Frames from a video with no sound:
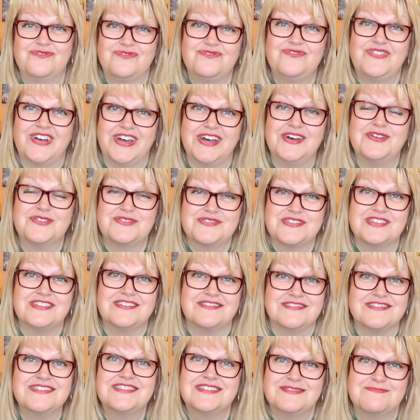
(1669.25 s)
felt
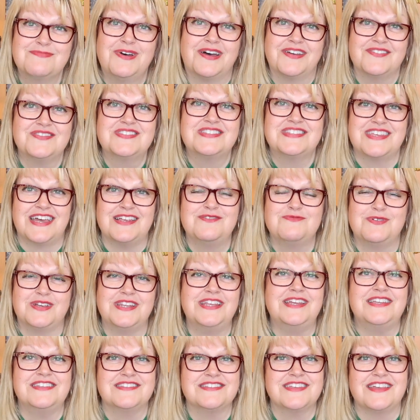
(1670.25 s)
and might have said when
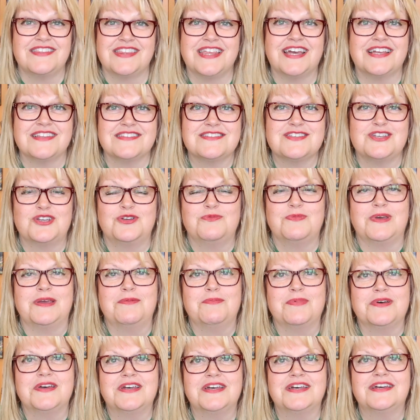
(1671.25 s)
he said that to me.
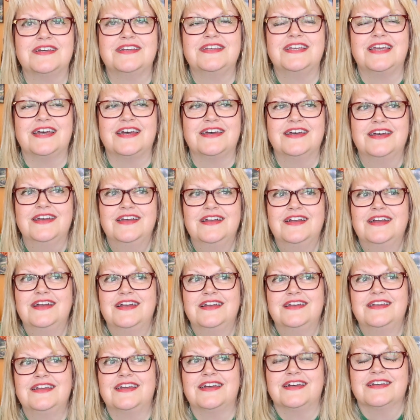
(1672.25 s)
But
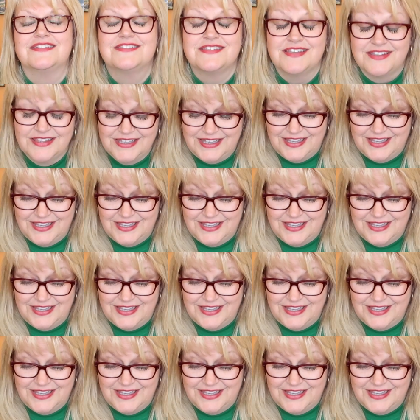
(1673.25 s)
that's